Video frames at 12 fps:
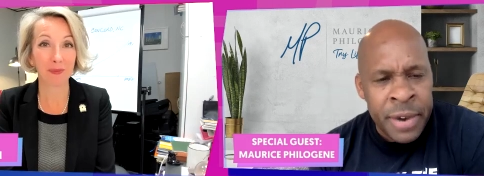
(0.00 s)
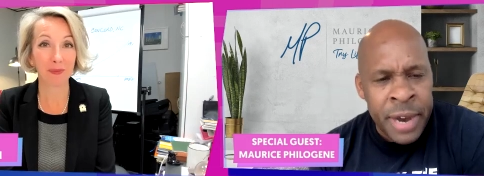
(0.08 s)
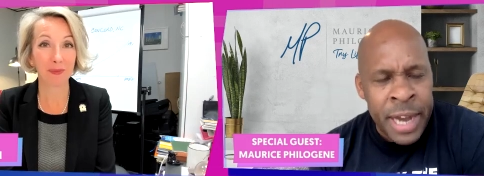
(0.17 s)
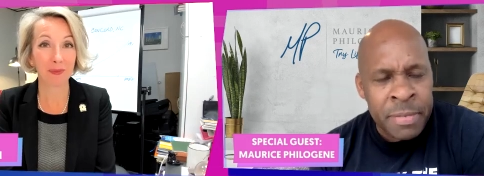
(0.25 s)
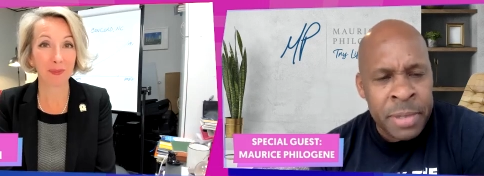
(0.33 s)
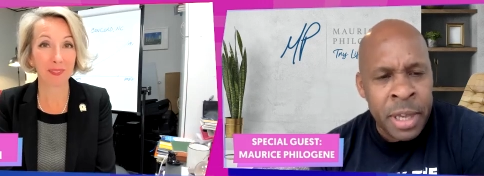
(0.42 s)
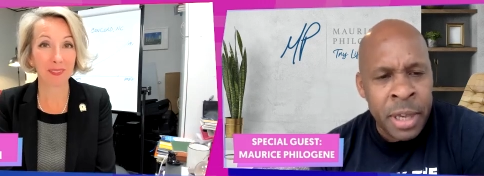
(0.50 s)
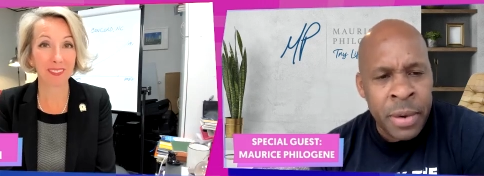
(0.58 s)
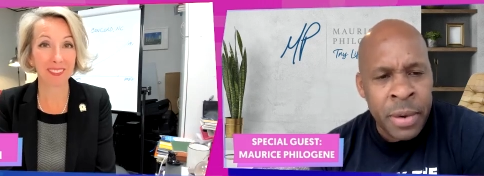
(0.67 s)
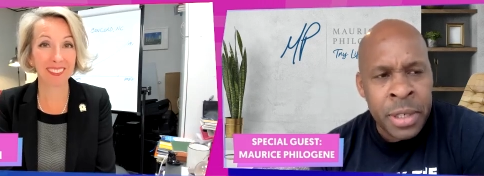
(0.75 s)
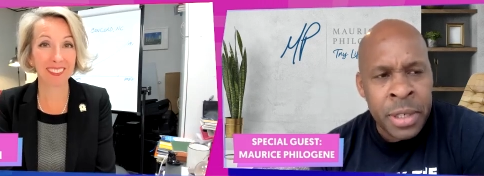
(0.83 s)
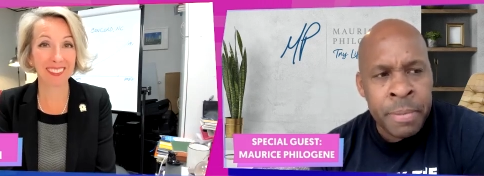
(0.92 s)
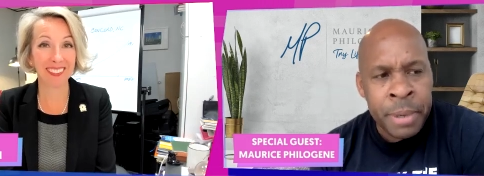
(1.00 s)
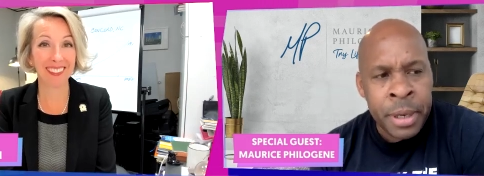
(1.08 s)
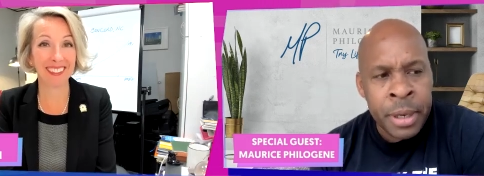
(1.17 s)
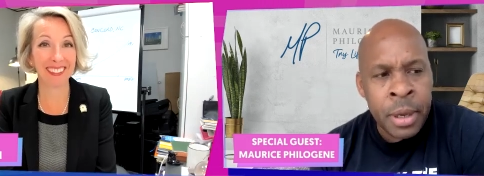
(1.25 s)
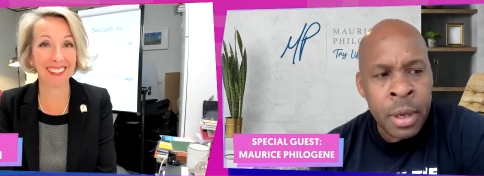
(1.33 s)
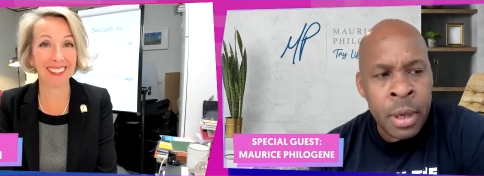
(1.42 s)
Speaker 1: asked me that question,
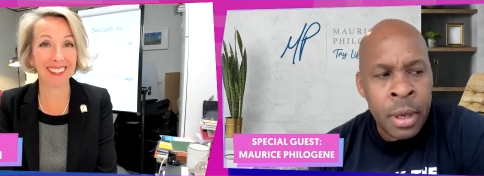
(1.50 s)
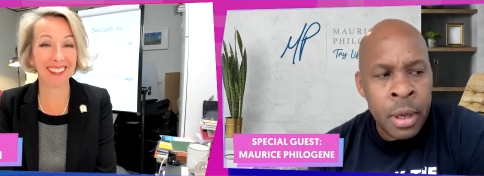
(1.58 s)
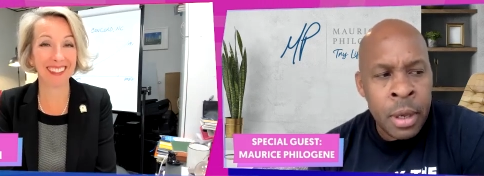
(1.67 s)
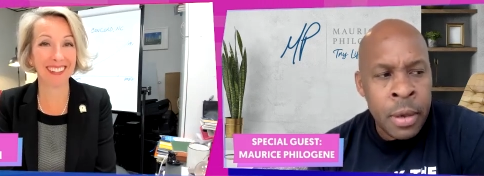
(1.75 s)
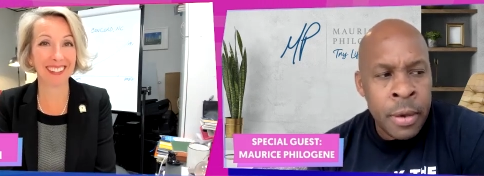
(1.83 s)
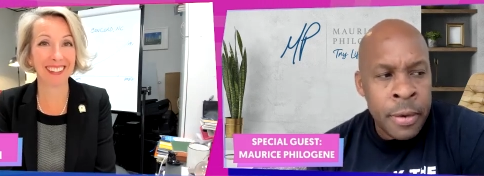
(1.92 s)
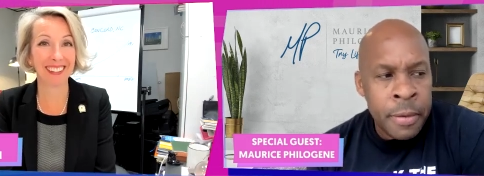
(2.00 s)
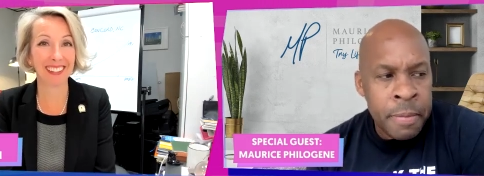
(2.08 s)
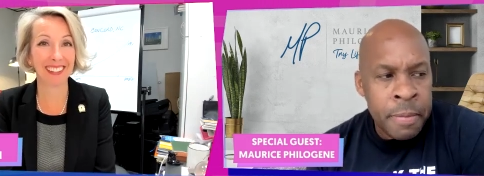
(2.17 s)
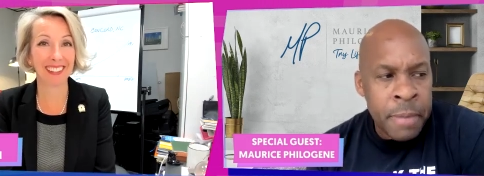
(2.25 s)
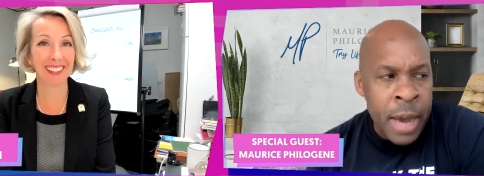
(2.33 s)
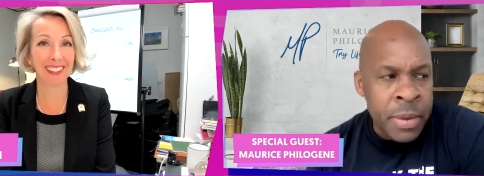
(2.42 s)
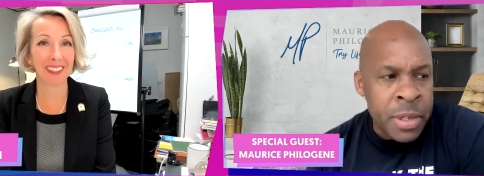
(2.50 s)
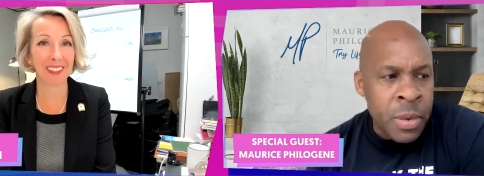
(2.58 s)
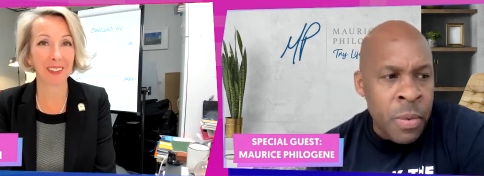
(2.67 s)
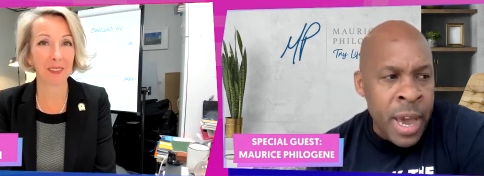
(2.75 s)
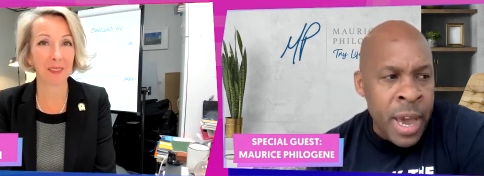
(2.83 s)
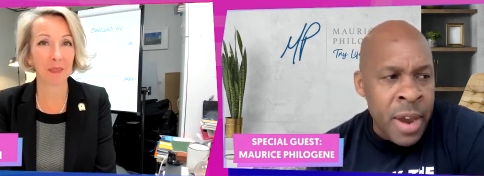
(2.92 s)
but I was
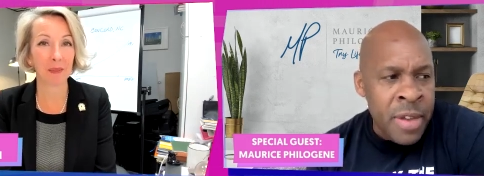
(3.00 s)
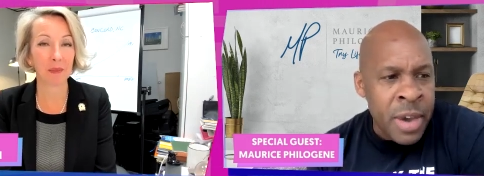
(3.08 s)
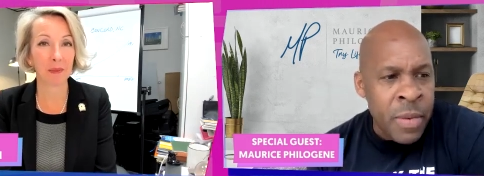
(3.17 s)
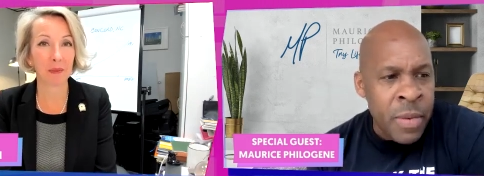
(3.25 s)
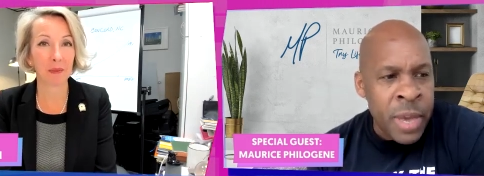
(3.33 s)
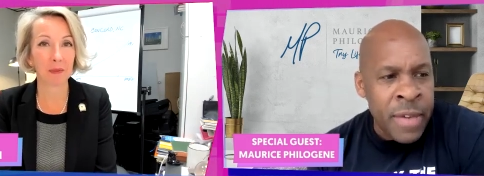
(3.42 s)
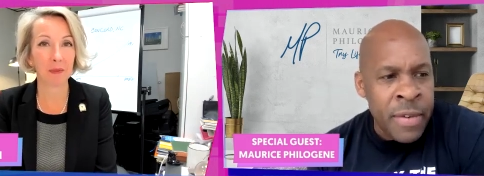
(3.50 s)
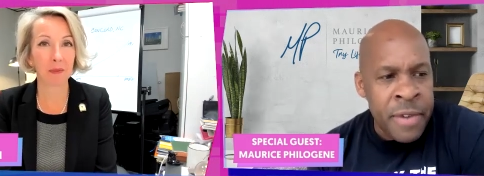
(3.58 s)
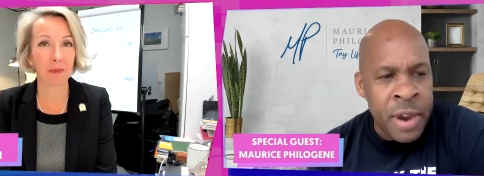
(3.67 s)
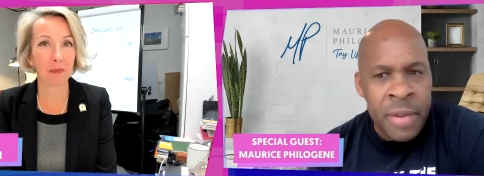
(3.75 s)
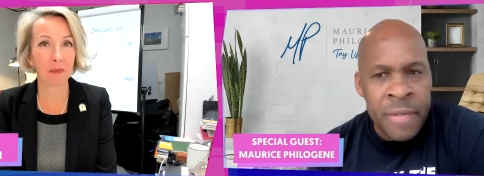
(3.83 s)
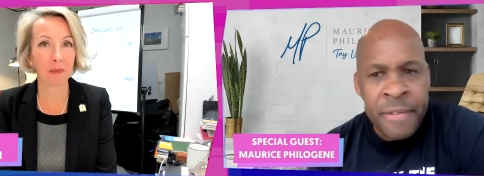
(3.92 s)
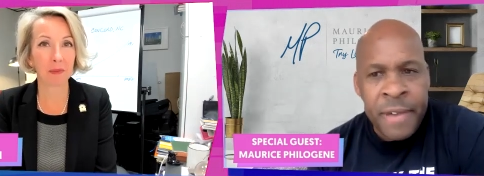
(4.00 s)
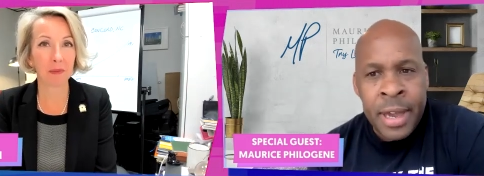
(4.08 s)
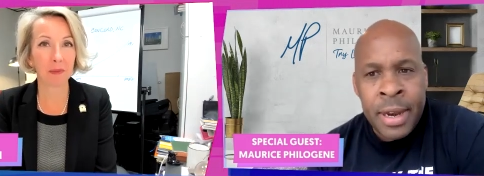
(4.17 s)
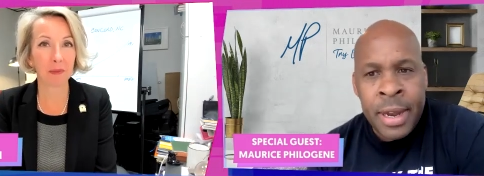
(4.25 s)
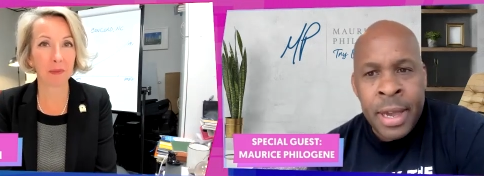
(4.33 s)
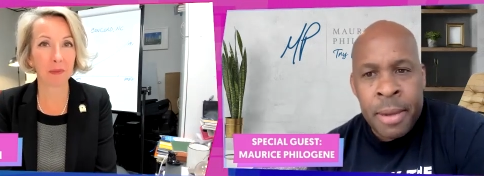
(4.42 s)
aware that we have a very
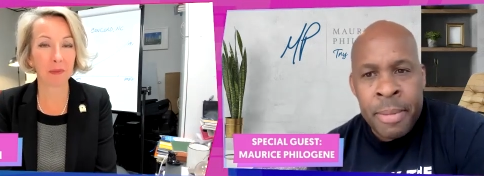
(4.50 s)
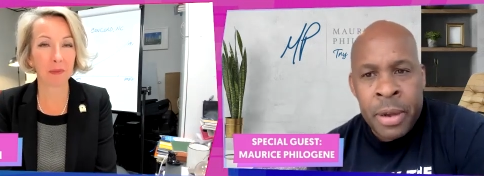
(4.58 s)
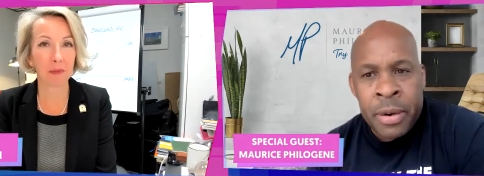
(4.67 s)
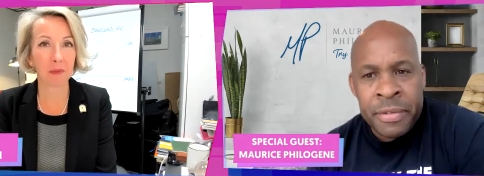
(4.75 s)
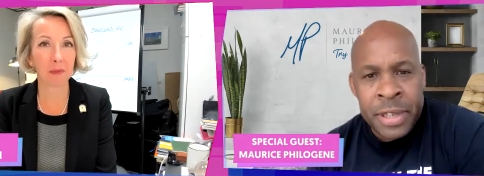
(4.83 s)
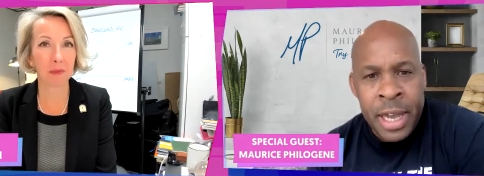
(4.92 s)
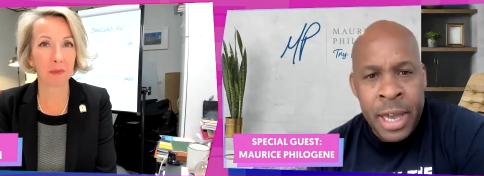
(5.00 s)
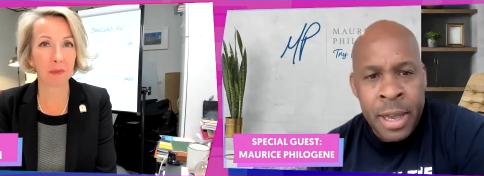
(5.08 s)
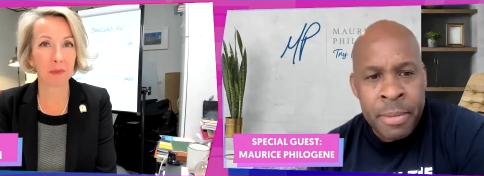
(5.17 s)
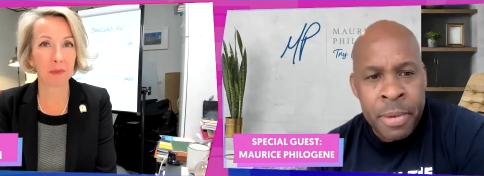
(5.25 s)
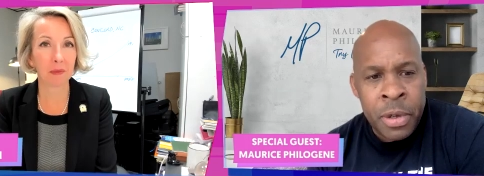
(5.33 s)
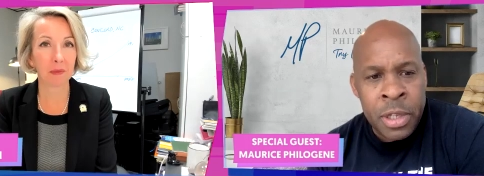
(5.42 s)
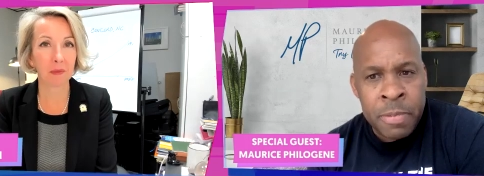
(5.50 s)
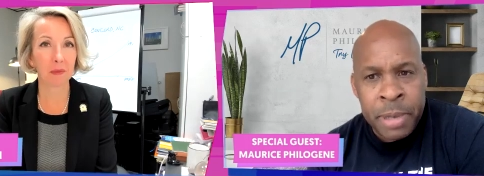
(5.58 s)
finite amount of time on this